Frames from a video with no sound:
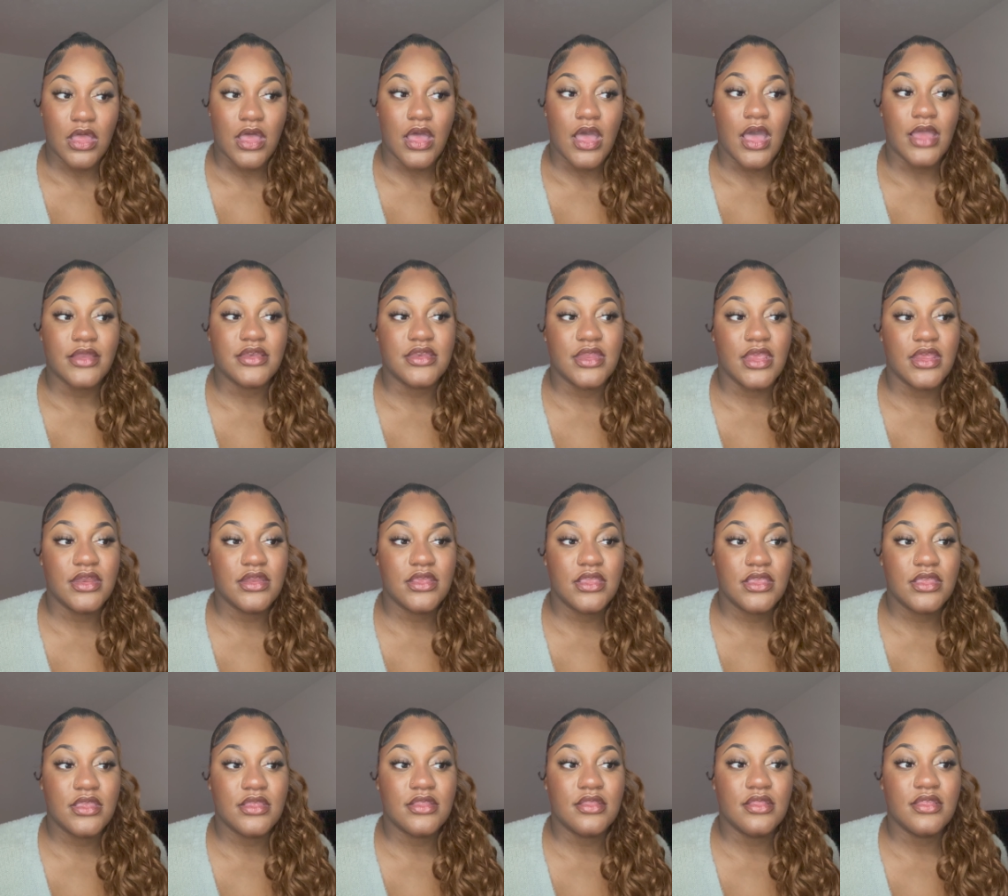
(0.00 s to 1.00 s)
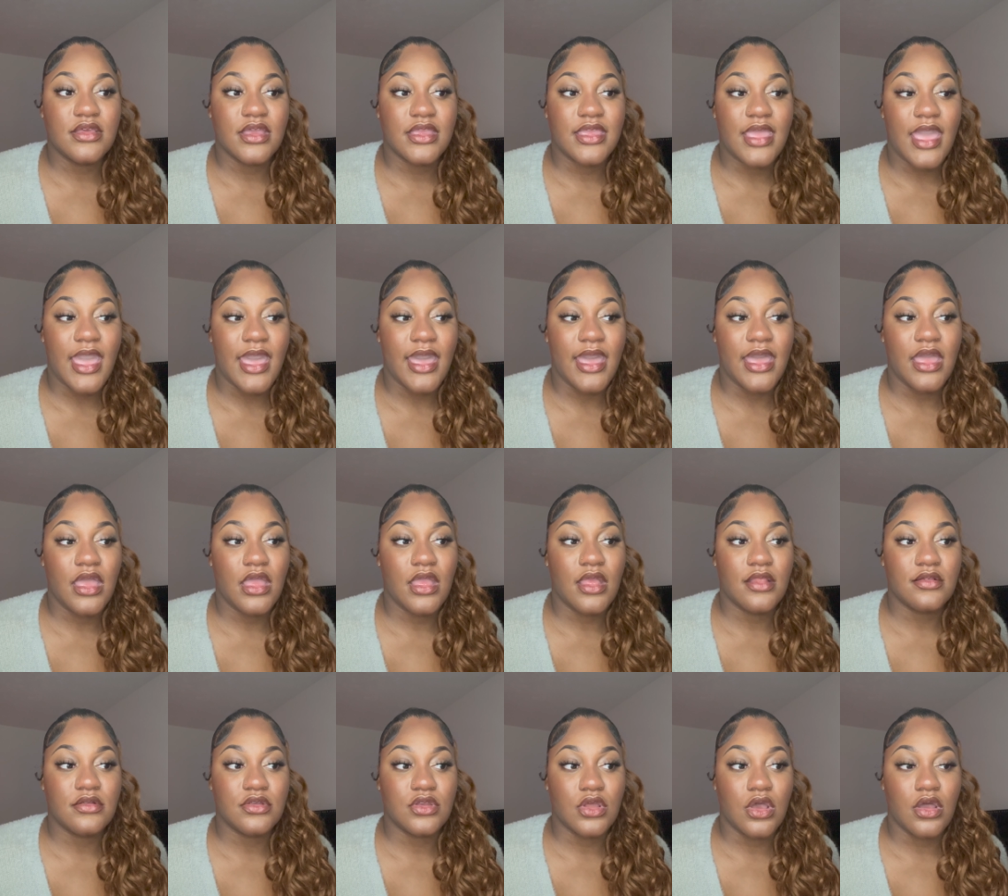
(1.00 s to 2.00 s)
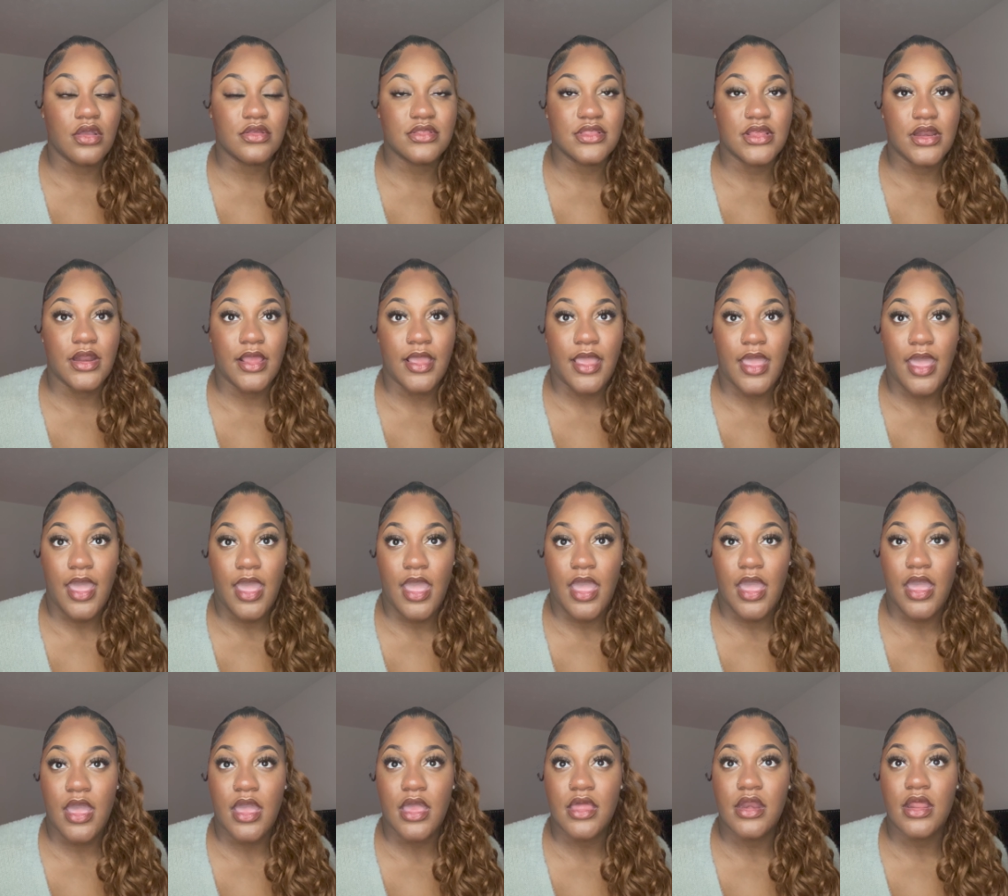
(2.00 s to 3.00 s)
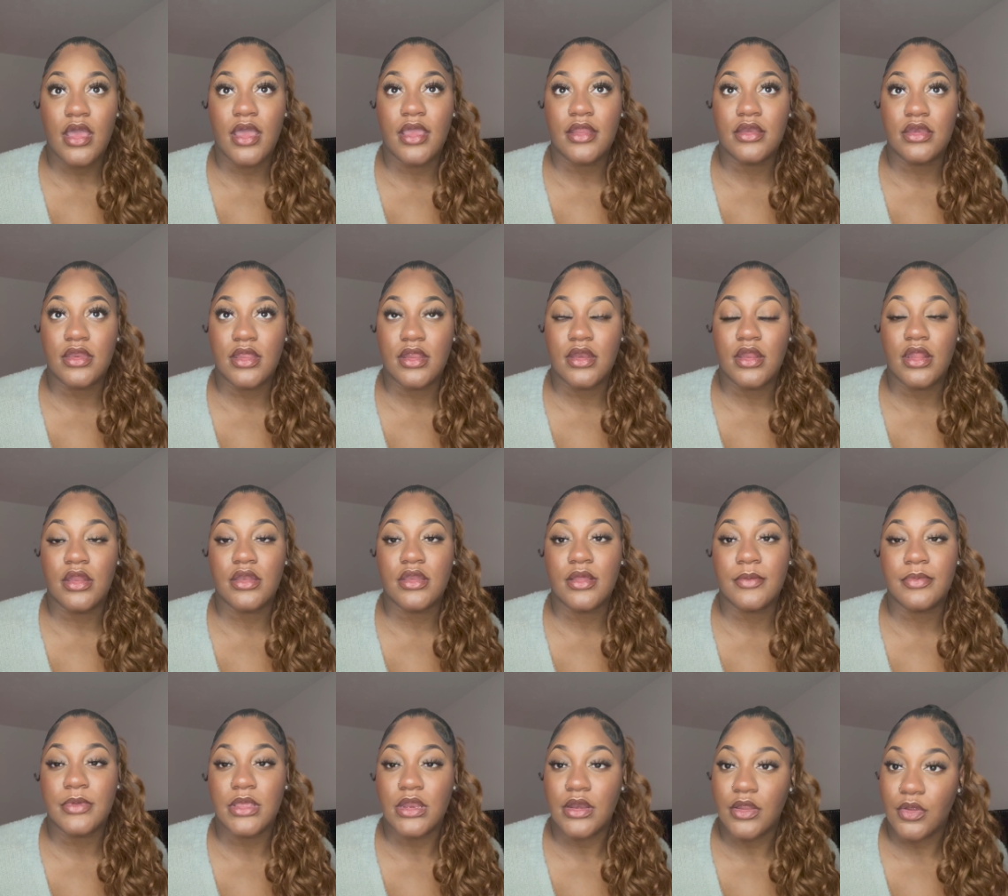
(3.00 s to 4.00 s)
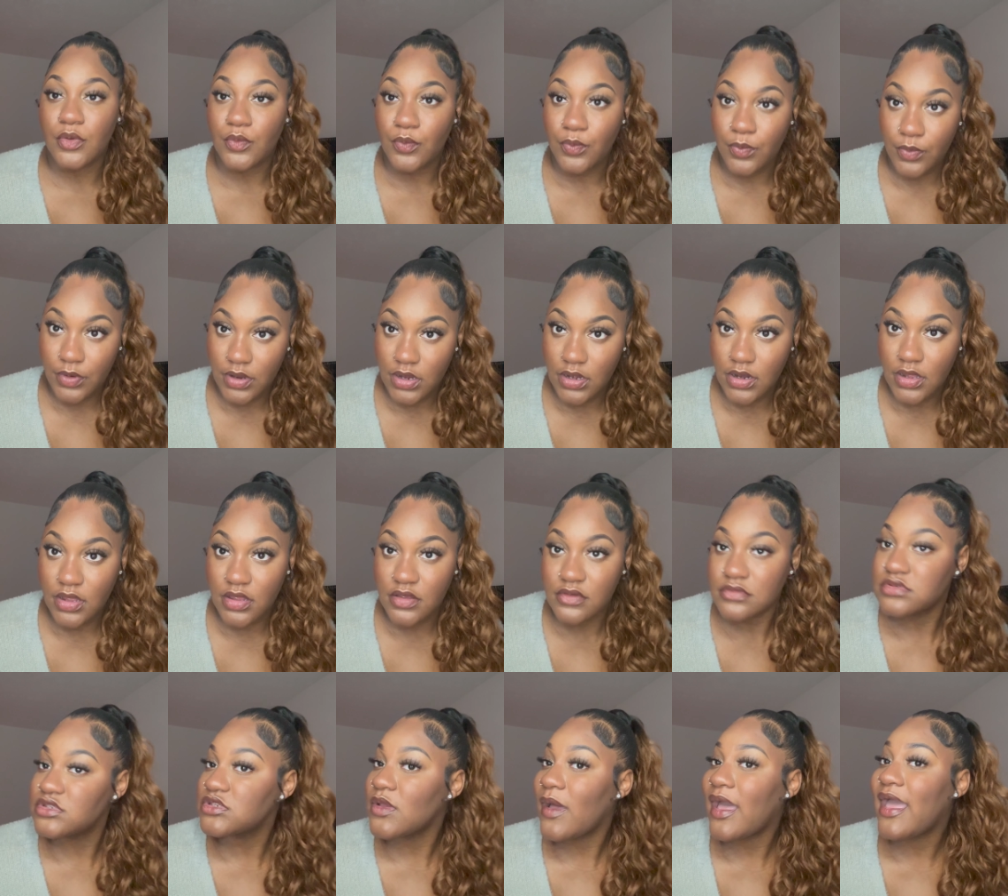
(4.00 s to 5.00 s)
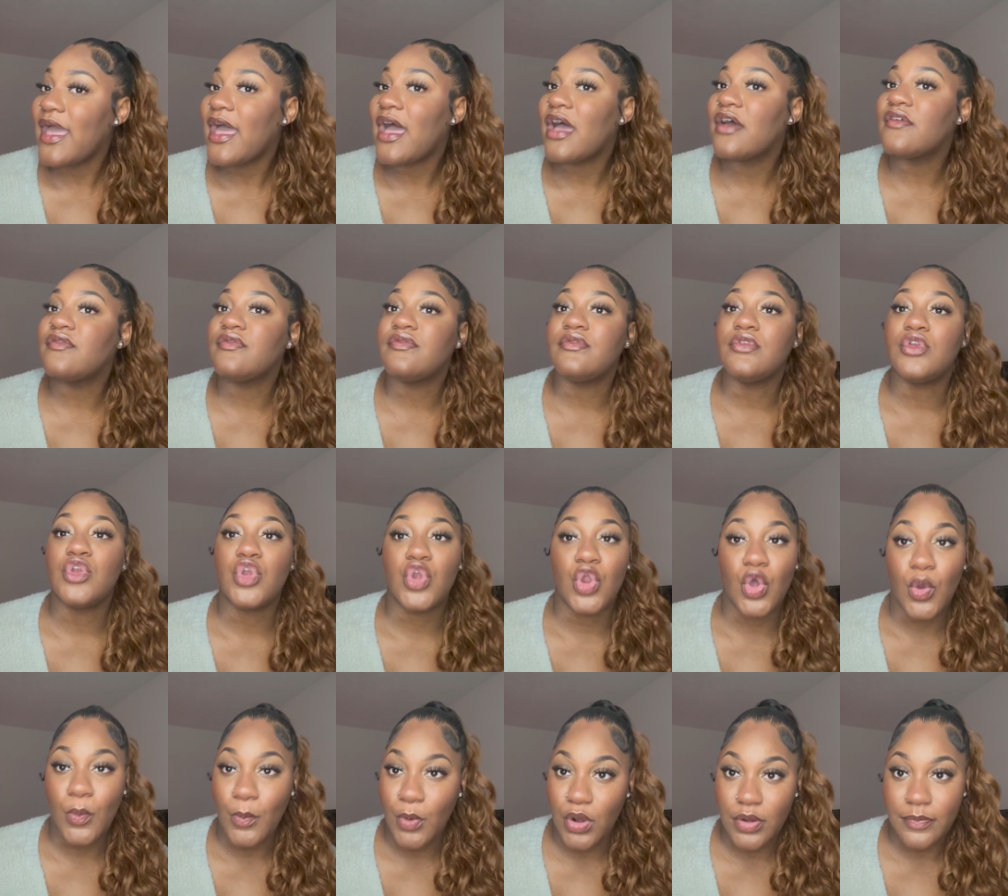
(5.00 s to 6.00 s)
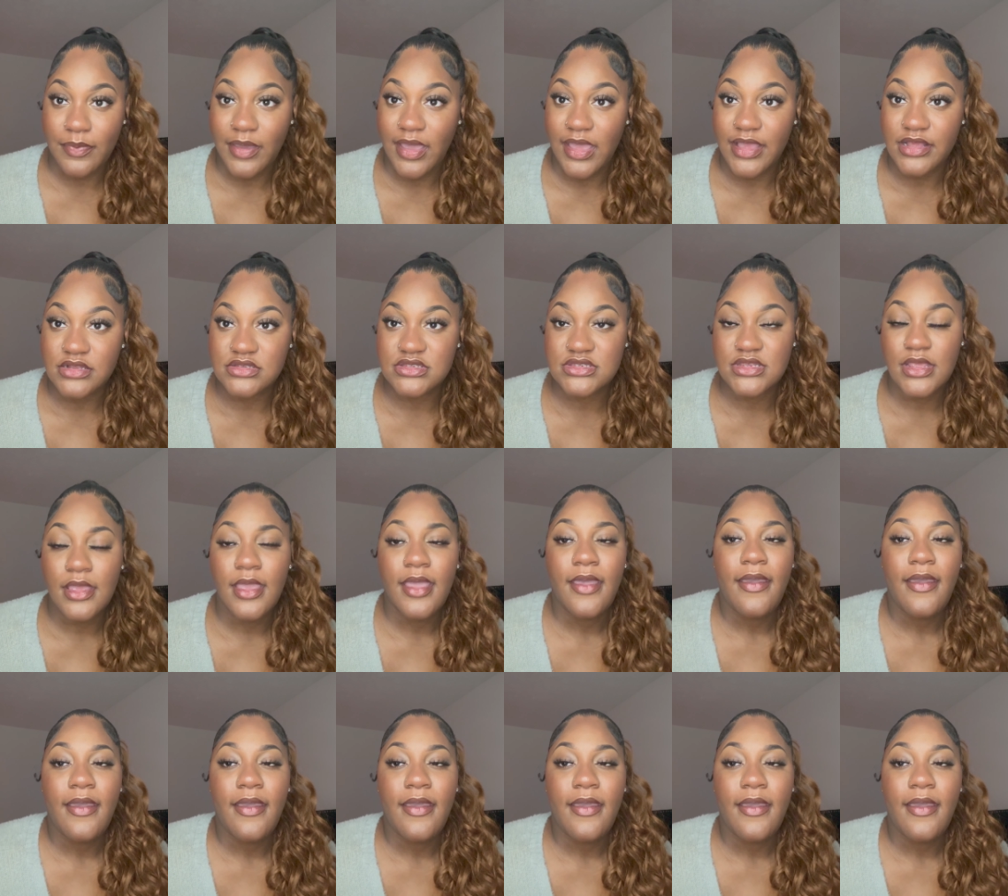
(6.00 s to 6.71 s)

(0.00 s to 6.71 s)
i did the cat and dog that i had i did end up getting rid of so i have no more pets